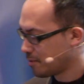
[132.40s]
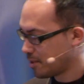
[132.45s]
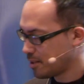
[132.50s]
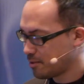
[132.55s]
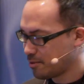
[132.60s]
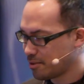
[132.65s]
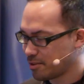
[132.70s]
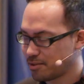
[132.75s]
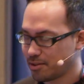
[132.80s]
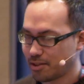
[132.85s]

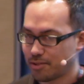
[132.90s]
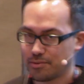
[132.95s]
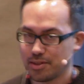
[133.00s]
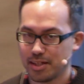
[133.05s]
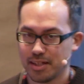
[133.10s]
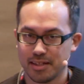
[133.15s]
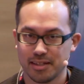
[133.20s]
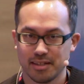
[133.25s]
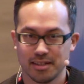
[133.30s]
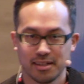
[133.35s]
right? So it's not
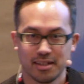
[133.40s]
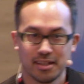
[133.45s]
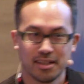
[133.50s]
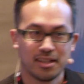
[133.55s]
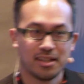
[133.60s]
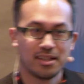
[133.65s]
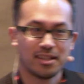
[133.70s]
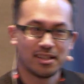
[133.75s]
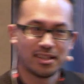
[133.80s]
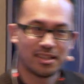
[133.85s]
really,
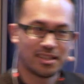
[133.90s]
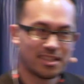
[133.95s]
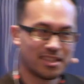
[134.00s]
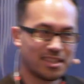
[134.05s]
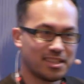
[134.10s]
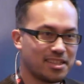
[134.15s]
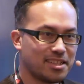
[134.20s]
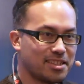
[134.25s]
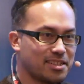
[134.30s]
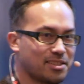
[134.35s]

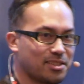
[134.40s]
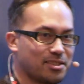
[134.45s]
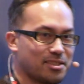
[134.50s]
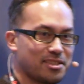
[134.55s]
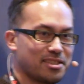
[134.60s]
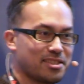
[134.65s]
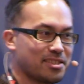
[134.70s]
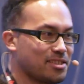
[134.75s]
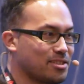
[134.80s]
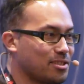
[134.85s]
so
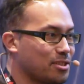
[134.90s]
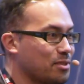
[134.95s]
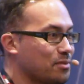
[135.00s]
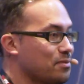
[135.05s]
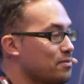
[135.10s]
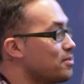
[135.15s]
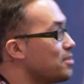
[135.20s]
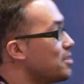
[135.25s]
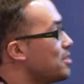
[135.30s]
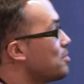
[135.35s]
it's sort of,
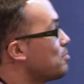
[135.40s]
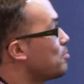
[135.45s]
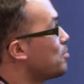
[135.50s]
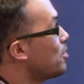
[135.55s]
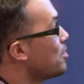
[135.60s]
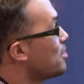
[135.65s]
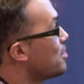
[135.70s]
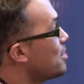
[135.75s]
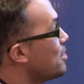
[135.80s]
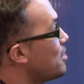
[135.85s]
this
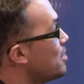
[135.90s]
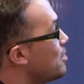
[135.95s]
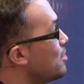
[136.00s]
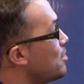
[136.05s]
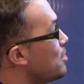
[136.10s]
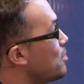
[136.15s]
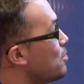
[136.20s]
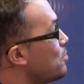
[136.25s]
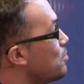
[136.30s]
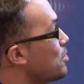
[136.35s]
process here
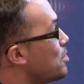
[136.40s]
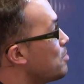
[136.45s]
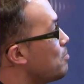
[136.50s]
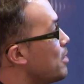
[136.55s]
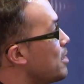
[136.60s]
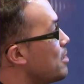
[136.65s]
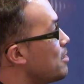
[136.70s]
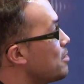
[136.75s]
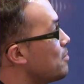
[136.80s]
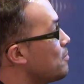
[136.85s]
is too
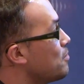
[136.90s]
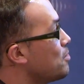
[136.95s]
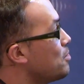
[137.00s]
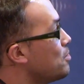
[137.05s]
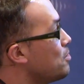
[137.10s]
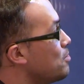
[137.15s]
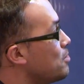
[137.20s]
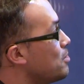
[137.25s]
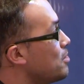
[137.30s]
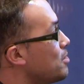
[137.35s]
expensive to
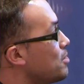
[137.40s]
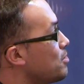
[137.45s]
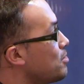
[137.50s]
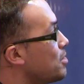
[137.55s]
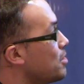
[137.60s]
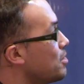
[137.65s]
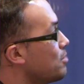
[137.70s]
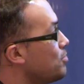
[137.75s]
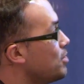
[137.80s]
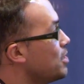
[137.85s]
do this
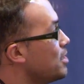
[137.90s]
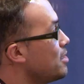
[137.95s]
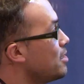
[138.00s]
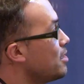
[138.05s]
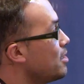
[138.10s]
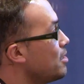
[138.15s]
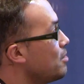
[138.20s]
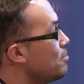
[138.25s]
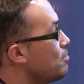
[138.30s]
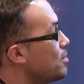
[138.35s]
in real
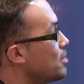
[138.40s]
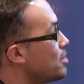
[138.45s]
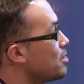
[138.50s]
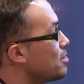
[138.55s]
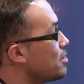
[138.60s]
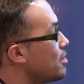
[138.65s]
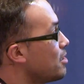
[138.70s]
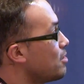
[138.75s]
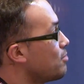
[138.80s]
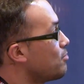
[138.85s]
time, but
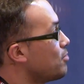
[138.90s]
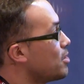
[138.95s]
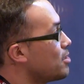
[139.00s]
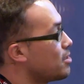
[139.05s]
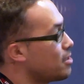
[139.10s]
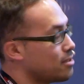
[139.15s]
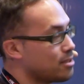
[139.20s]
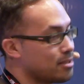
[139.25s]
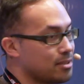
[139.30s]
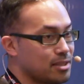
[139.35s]
it's
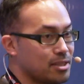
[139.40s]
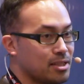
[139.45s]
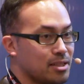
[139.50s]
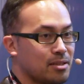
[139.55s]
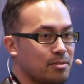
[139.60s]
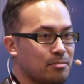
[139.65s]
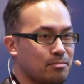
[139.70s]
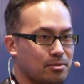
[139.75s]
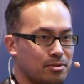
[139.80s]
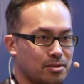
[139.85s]
rather
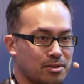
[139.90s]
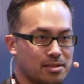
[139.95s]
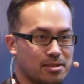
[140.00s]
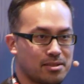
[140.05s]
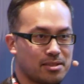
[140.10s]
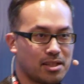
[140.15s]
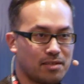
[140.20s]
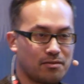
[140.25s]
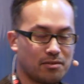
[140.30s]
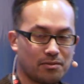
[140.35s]

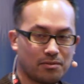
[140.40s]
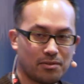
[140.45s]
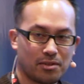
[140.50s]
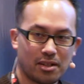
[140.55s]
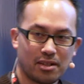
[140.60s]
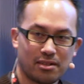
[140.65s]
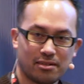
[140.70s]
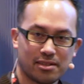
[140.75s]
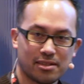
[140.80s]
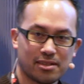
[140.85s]
processed every
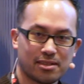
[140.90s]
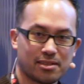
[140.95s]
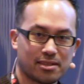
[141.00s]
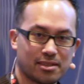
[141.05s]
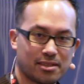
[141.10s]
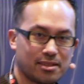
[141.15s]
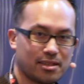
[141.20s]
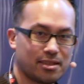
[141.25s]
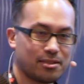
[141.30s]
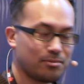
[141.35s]
4 hours,
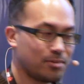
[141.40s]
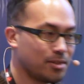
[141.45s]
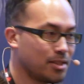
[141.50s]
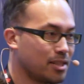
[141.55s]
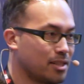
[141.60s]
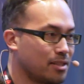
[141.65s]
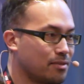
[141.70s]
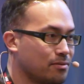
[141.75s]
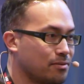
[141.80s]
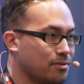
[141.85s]
and then we
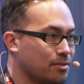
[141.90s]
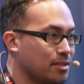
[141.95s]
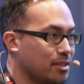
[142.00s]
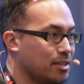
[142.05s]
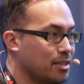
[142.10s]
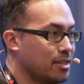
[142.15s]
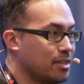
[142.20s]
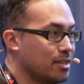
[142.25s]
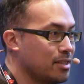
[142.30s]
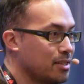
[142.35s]
have,
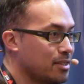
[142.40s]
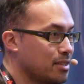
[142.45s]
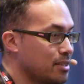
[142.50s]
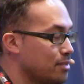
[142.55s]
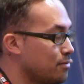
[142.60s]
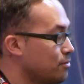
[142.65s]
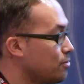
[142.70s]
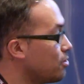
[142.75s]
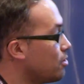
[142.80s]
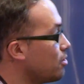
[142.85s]

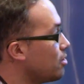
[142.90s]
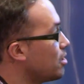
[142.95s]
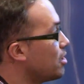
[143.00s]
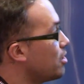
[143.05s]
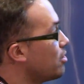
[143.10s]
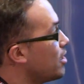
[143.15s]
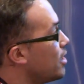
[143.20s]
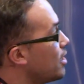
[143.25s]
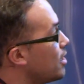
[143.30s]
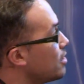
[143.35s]
for all
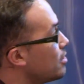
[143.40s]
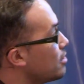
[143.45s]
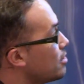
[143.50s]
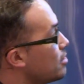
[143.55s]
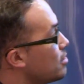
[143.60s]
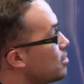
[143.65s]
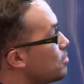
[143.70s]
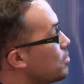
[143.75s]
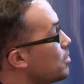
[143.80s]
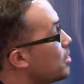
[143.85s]
our
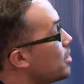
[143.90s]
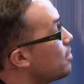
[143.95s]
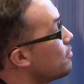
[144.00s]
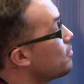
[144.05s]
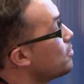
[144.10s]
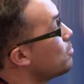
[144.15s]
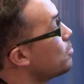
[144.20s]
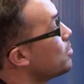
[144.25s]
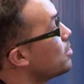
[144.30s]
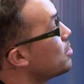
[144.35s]
articles, we
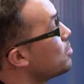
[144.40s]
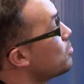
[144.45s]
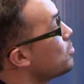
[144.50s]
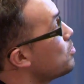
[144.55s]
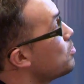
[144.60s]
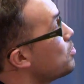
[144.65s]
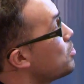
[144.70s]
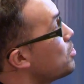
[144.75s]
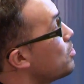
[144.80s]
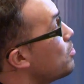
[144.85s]
have the ones
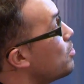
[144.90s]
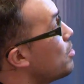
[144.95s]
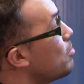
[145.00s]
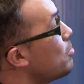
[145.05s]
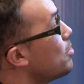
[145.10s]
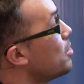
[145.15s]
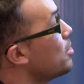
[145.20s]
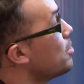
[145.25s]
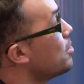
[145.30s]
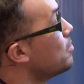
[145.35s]
which we show
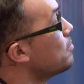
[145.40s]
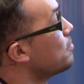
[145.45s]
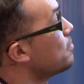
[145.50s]
up here.